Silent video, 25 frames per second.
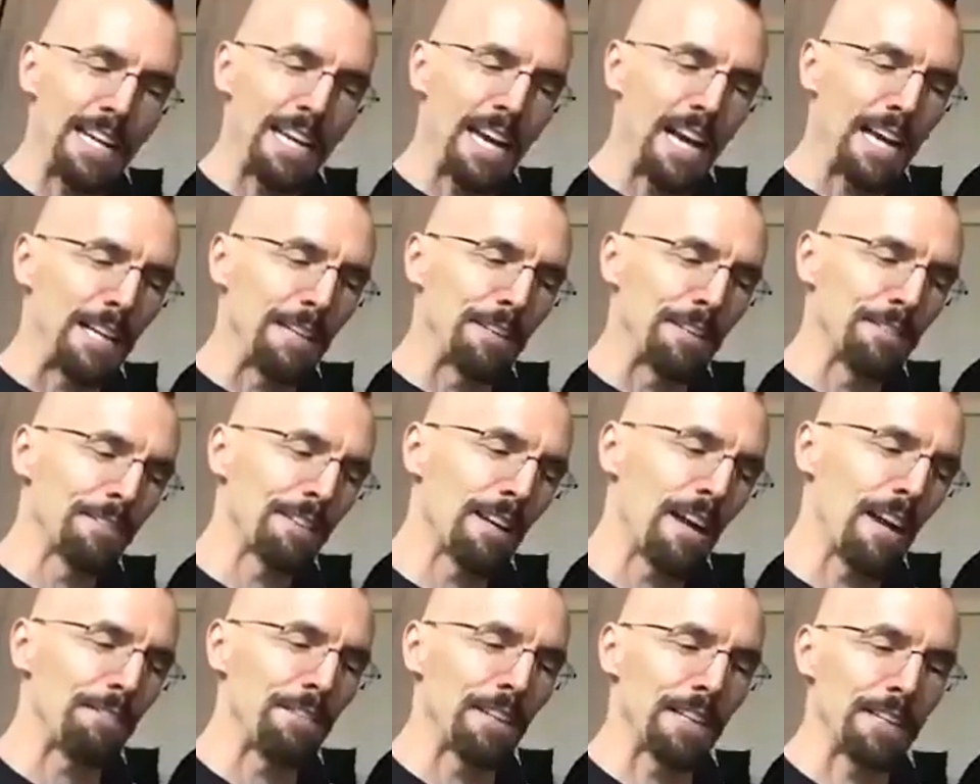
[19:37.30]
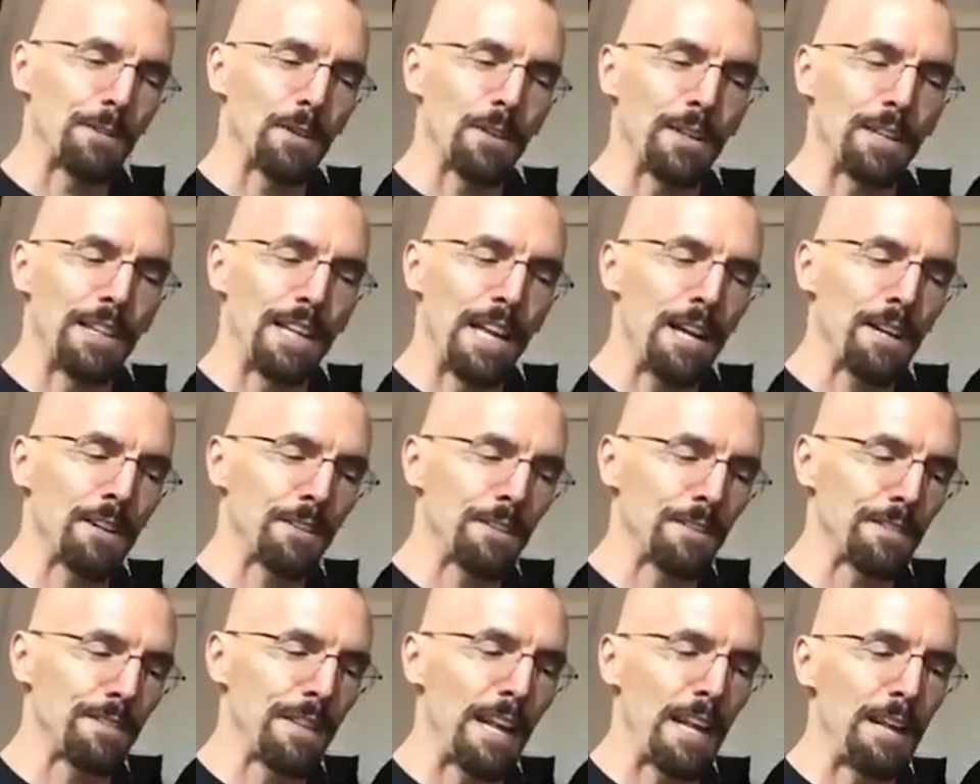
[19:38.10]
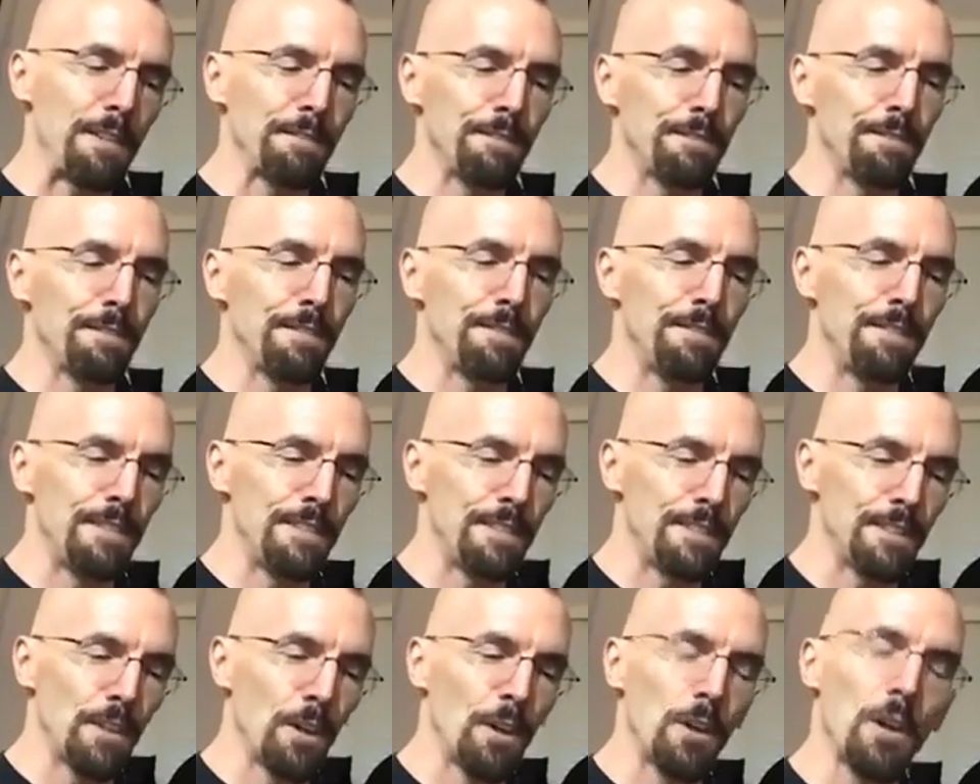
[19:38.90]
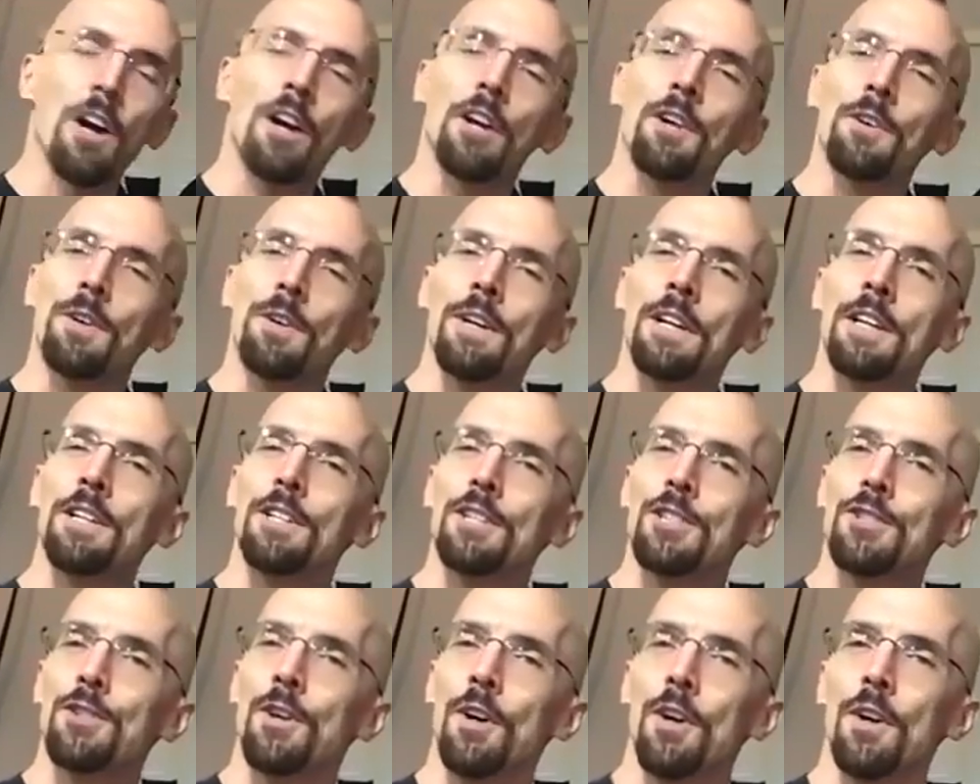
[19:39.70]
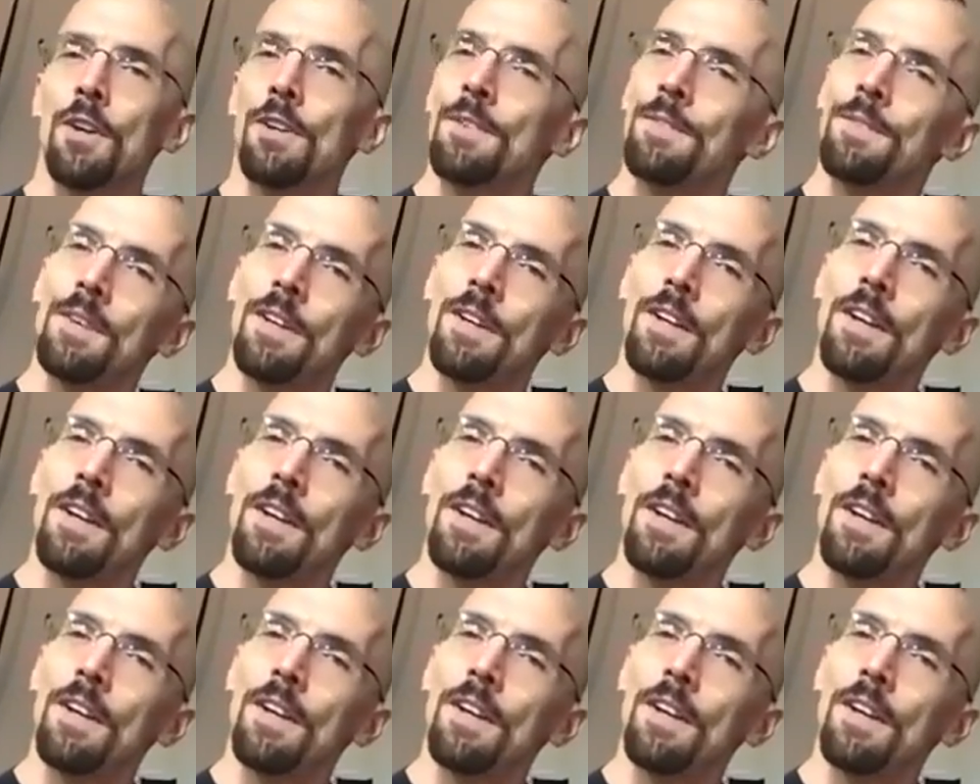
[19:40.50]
kind of conflict where they're no longer in control,